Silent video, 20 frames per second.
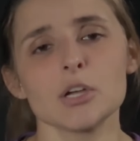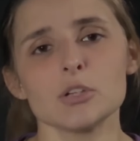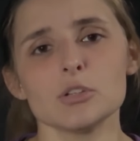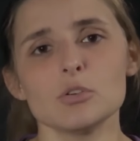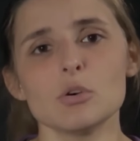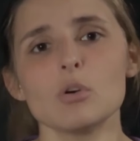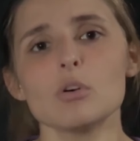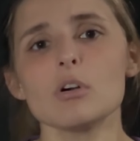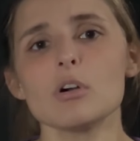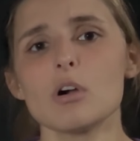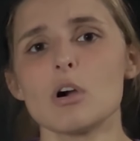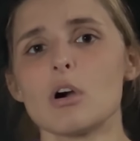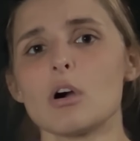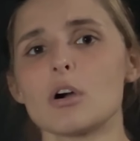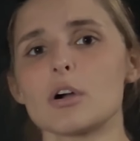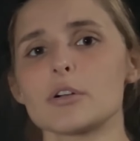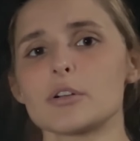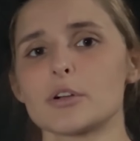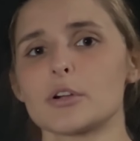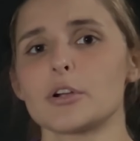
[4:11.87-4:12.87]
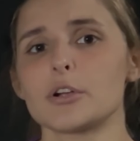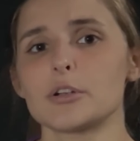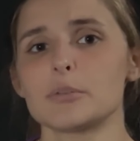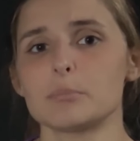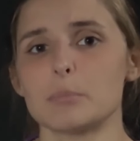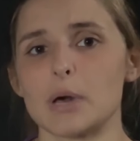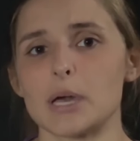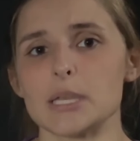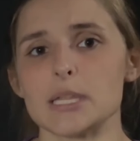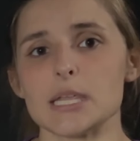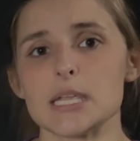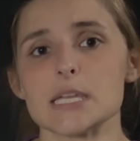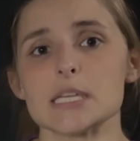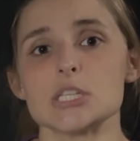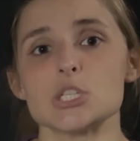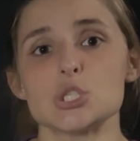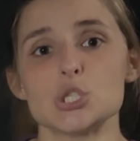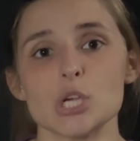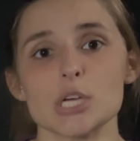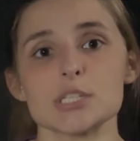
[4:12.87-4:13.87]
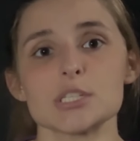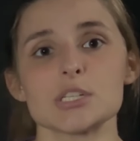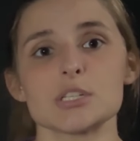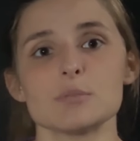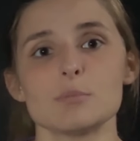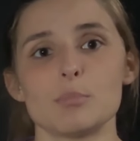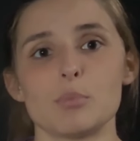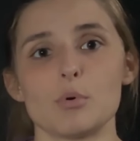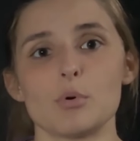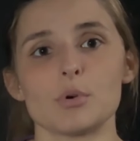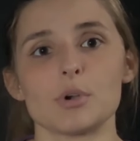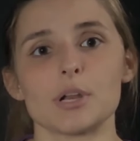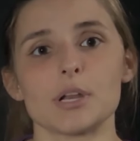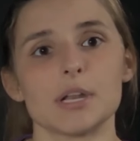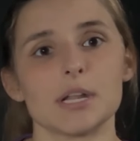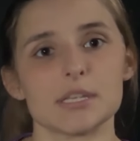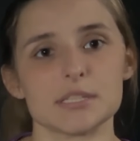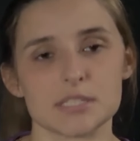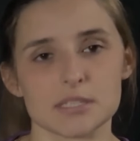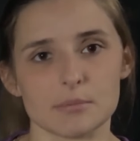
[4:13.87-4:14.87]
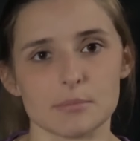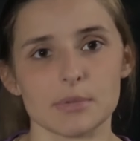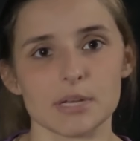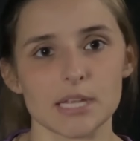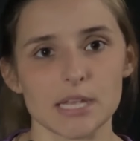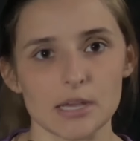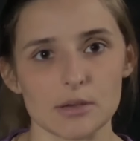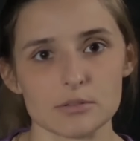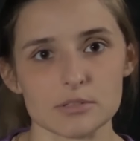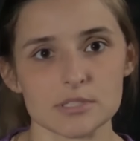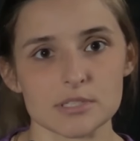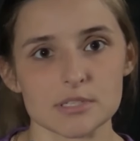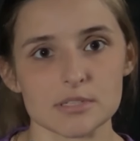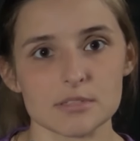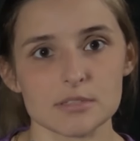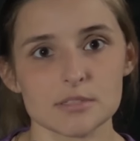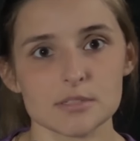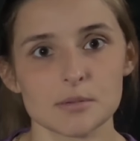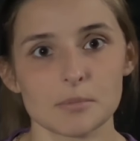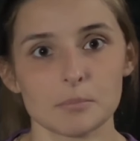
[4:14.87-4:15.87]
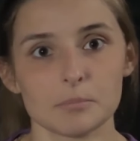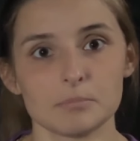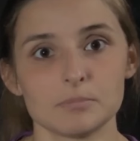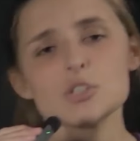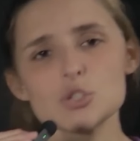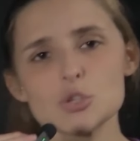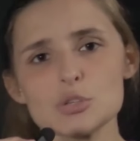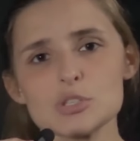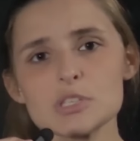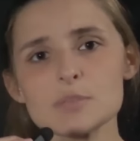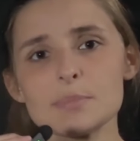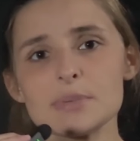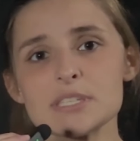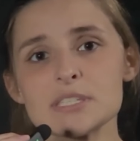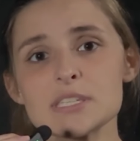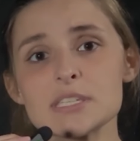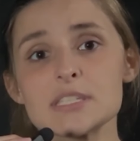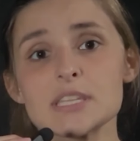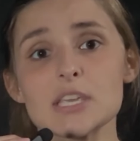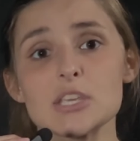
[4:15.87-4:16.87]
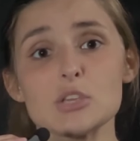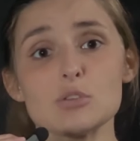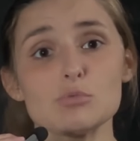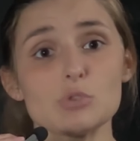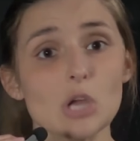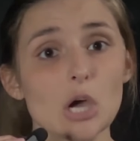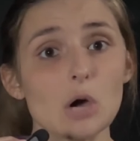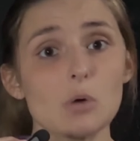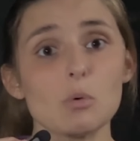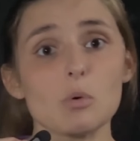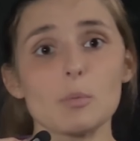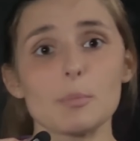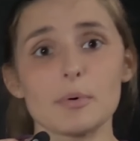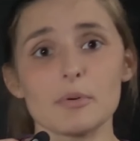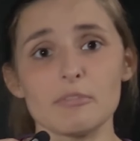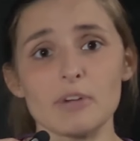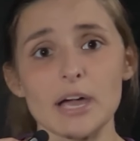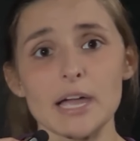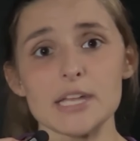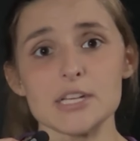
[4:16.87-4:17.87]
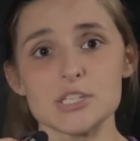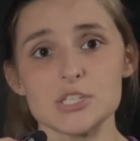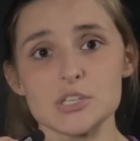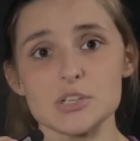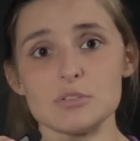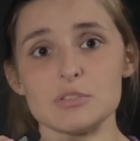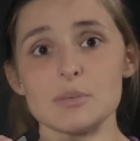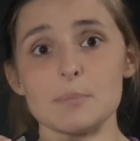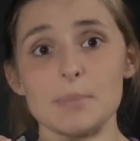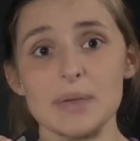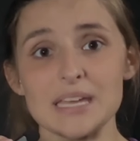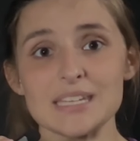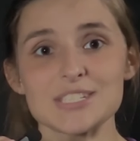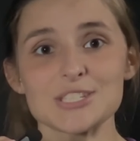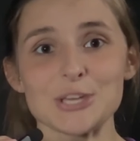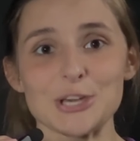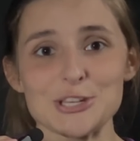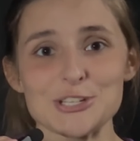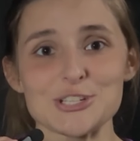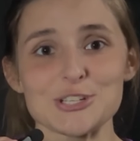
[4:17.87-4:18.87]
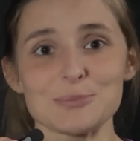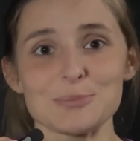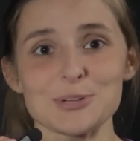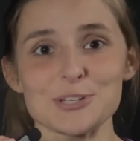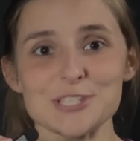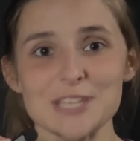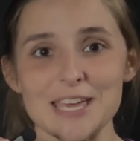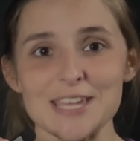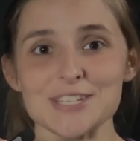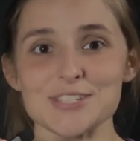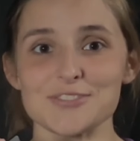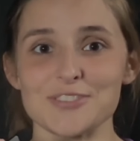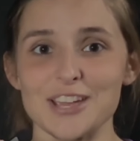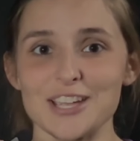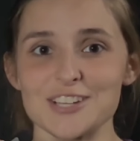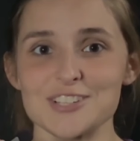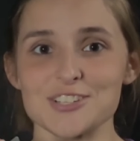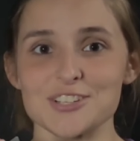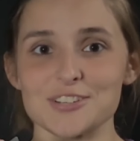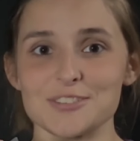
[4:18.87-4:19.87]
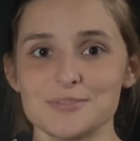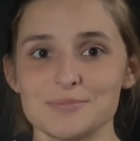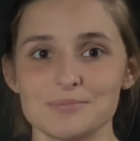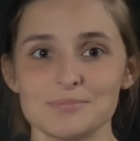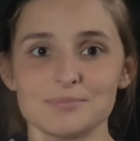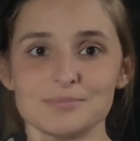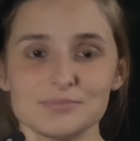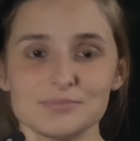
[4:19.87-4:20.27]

Your hard earned money is just as important as somebody else's. Choose a business that you know will provide you the best customer satisfaction.